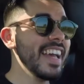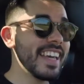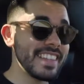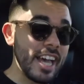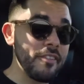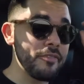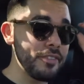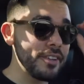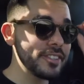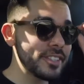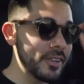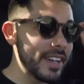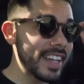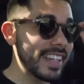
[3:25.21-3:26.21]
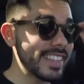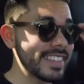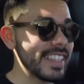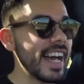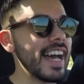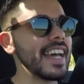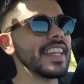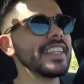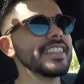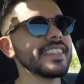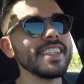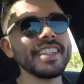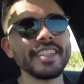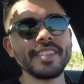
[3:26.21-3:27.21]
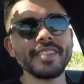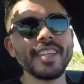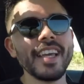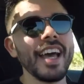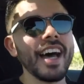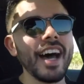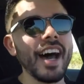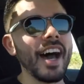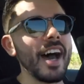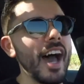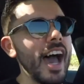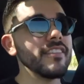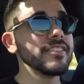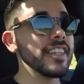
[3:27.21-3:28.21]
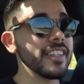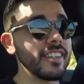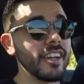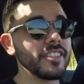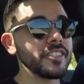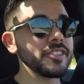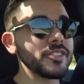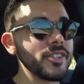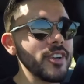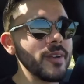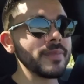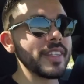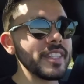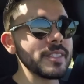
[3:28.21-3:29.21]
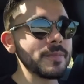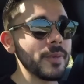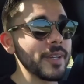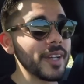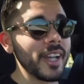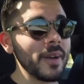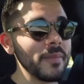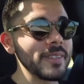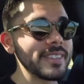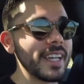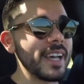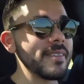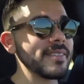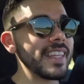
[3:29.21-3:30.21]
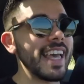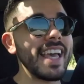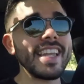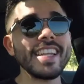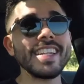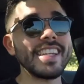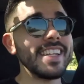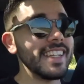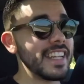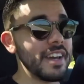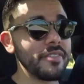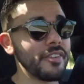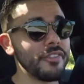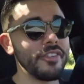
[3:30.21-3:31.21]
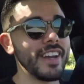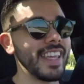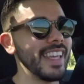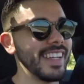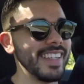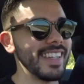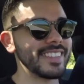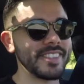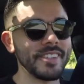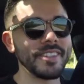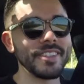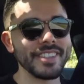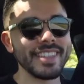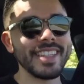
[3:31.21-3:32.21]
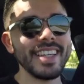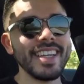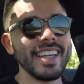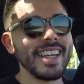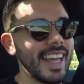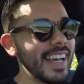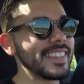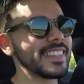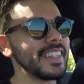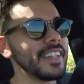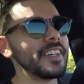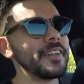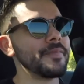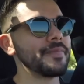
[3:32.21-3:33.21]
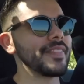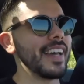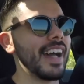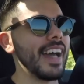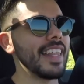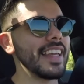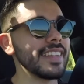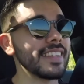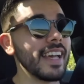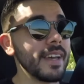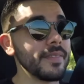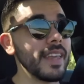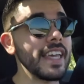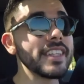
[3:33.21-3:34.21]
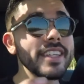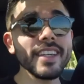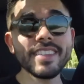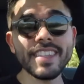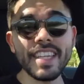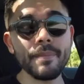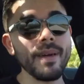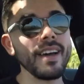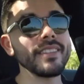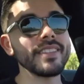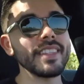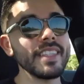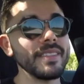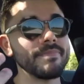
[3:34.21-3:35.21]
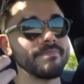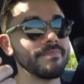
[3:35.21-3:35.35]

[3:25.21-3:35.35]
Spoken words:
That feels quick. That is good. I've done launch control up to this point a couple times and it never freaking gets old. That's good. I like that. And the good thing about the